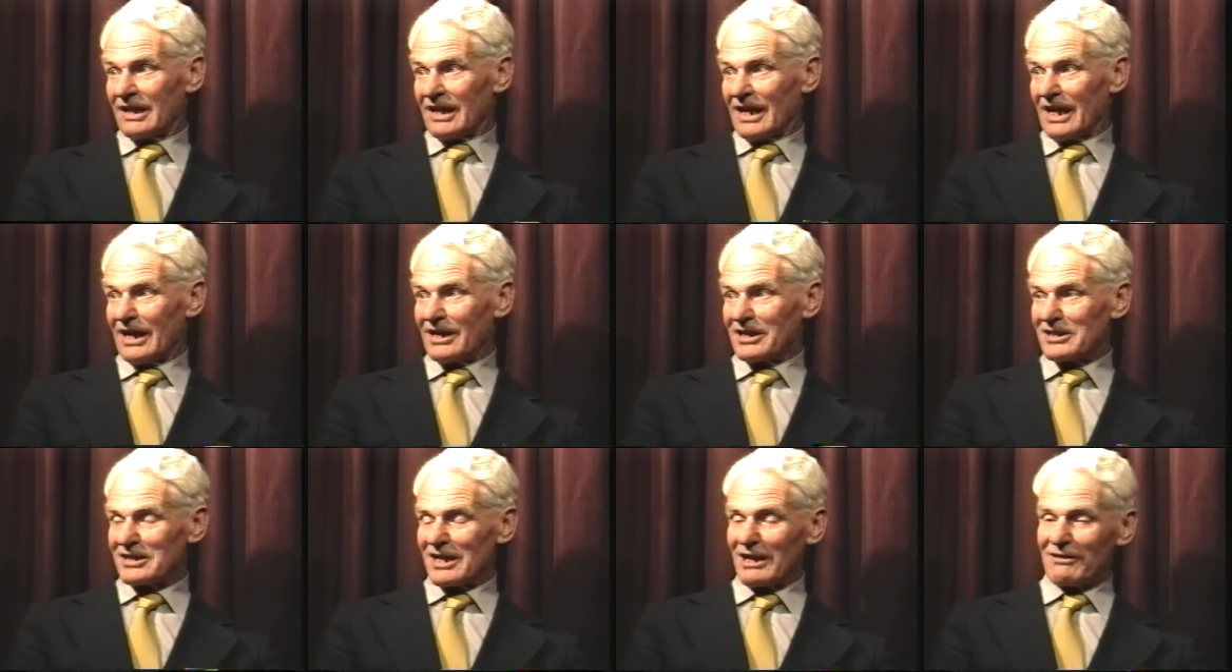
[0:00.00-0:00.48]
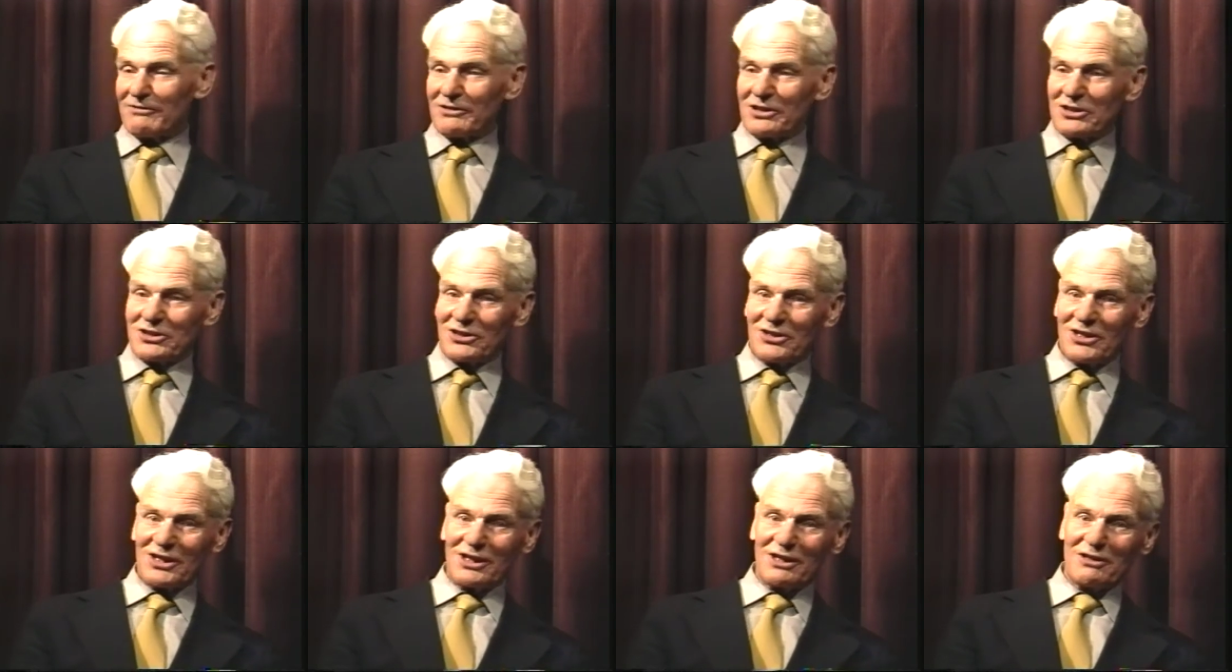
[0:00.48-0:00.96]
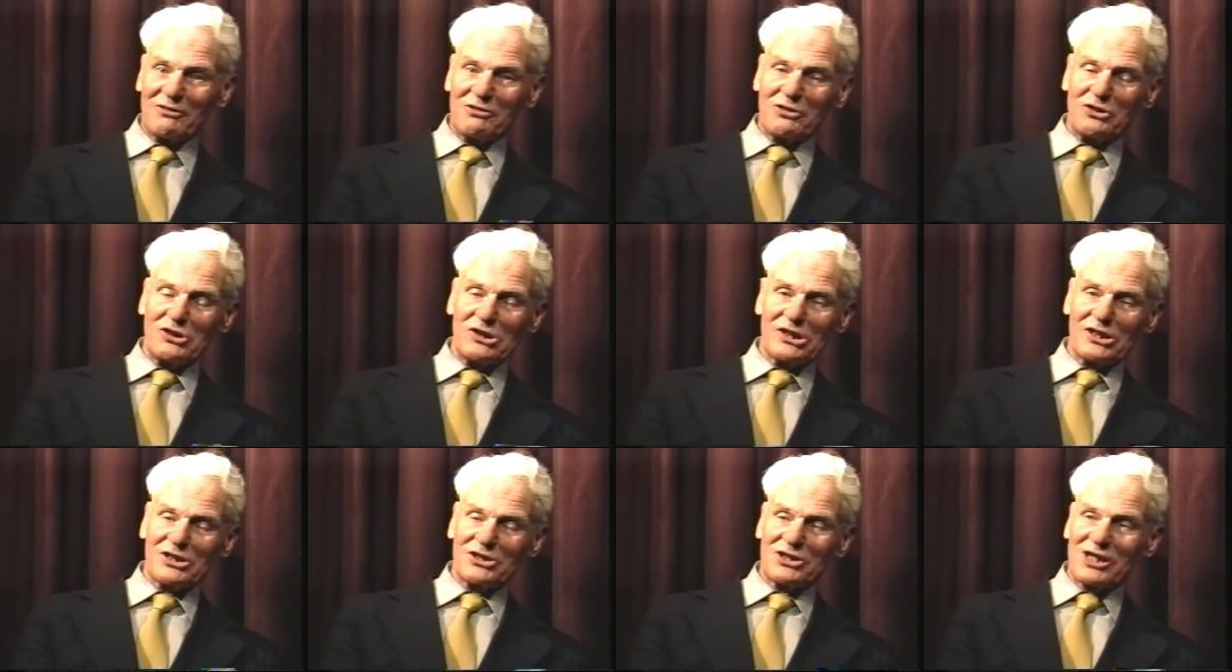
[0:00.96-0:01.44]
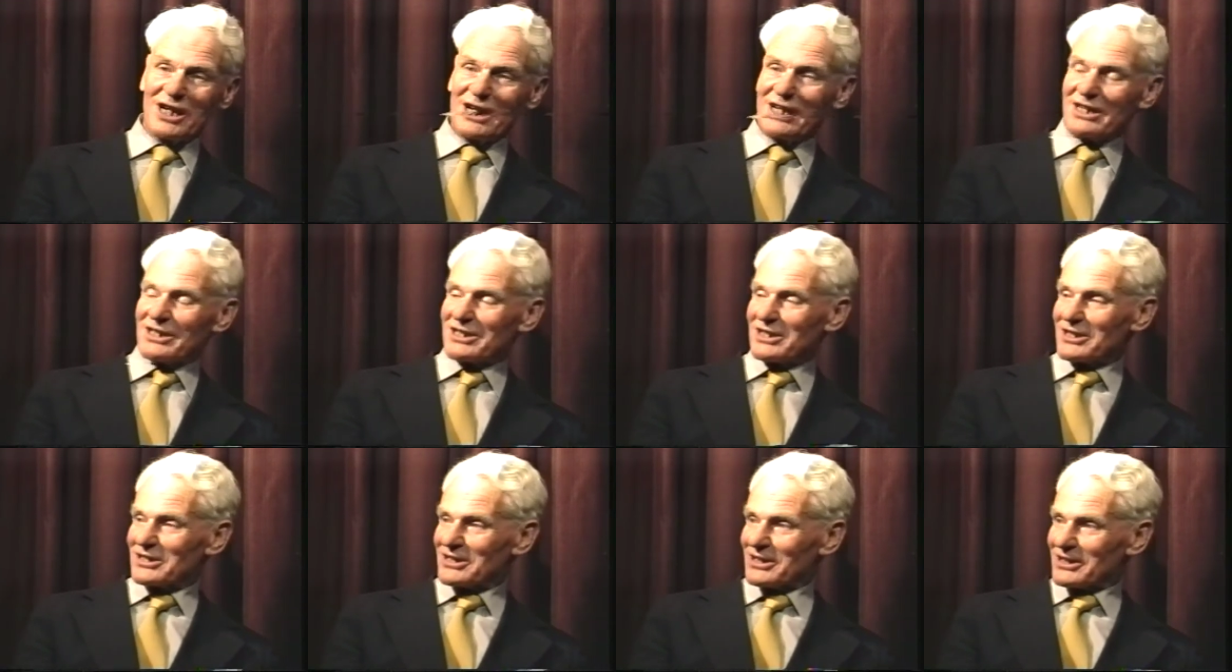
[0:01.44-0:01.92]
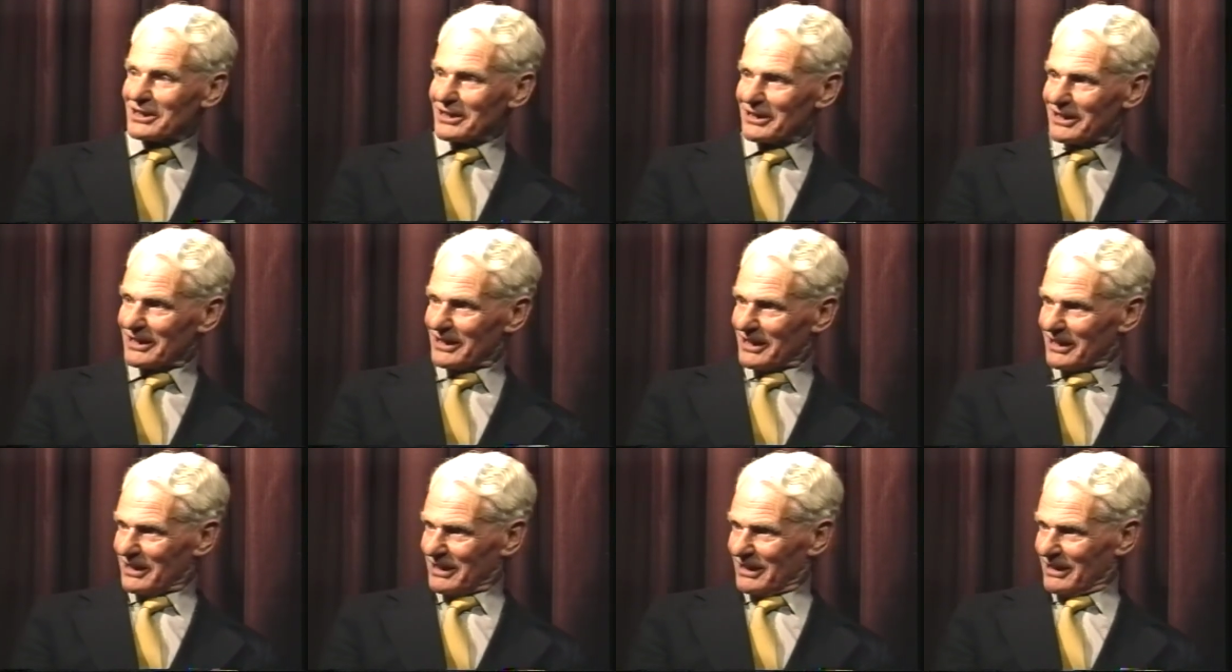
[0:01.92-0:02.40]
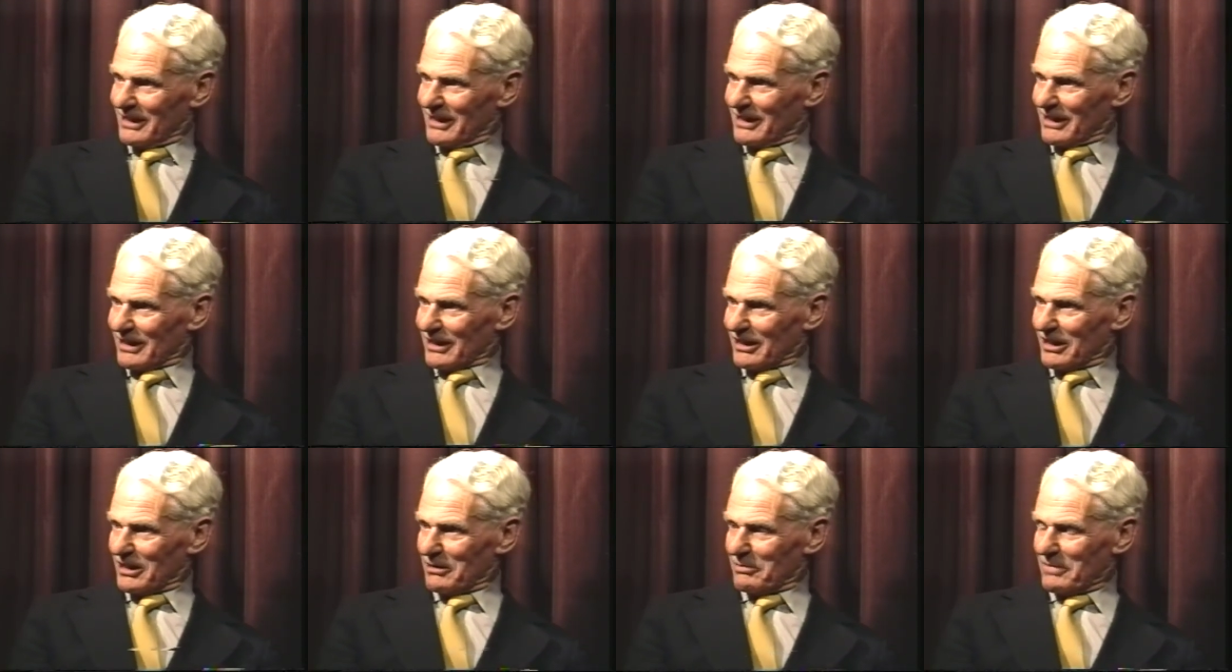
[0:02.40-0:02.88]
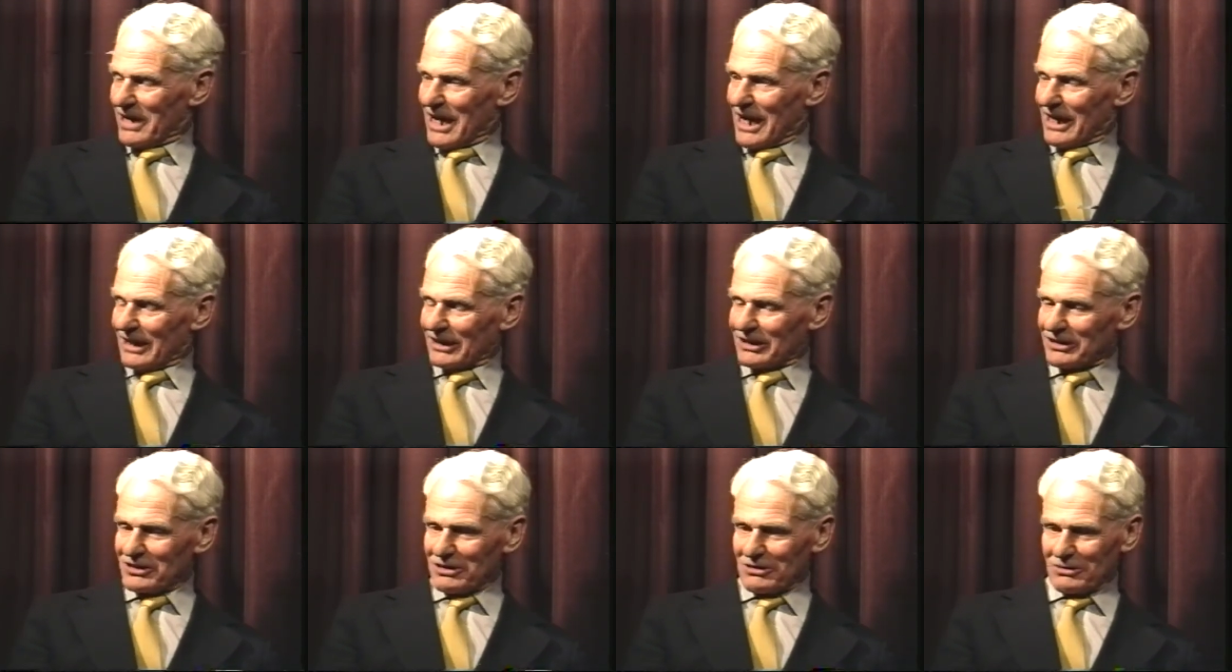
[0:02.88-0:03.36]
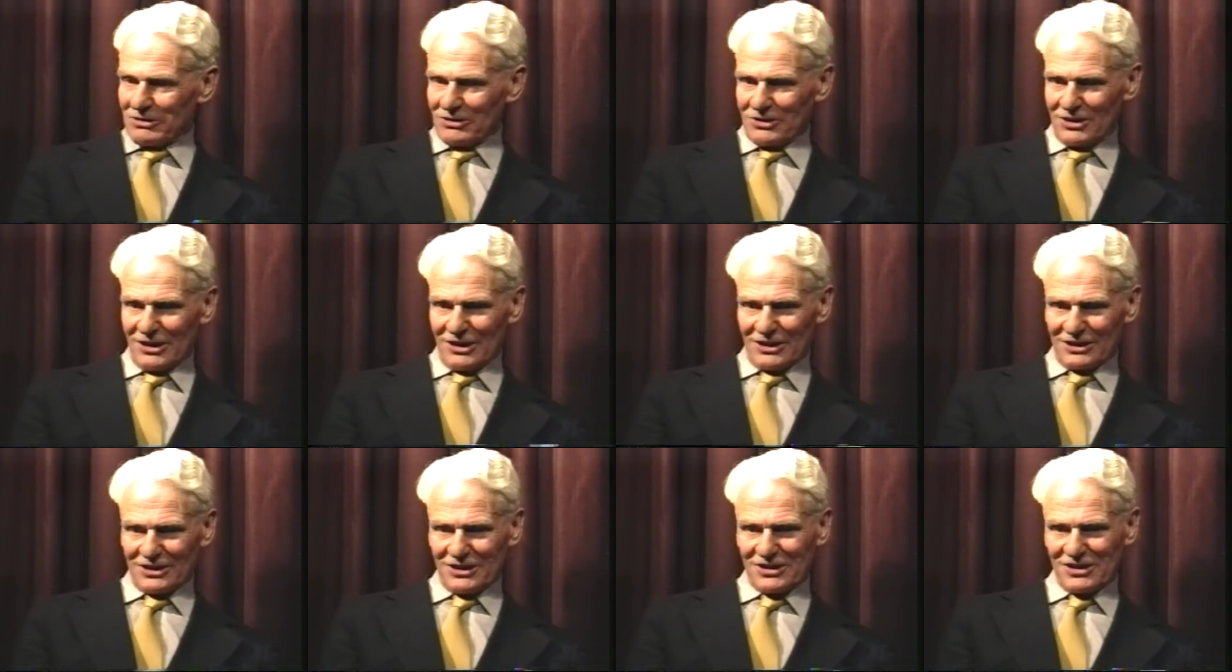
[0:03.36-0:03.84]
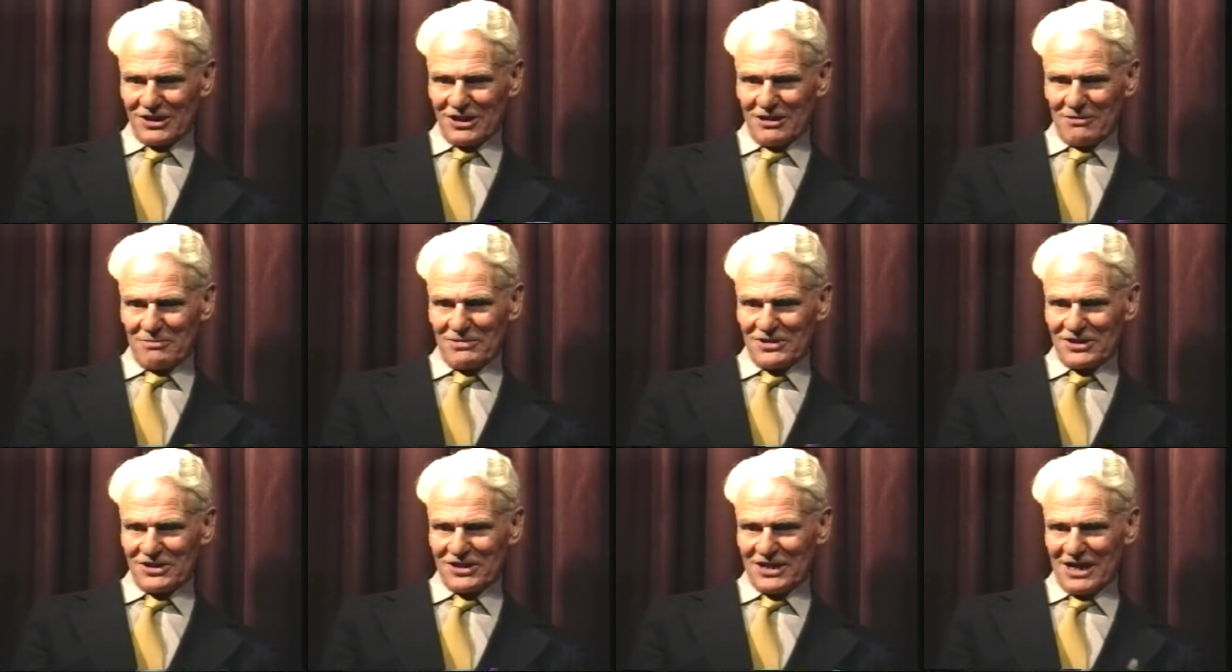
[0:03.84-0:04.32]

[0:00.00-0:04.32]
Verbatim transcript: And it's lovely to think of all the changes that go back to Dr. Sowby's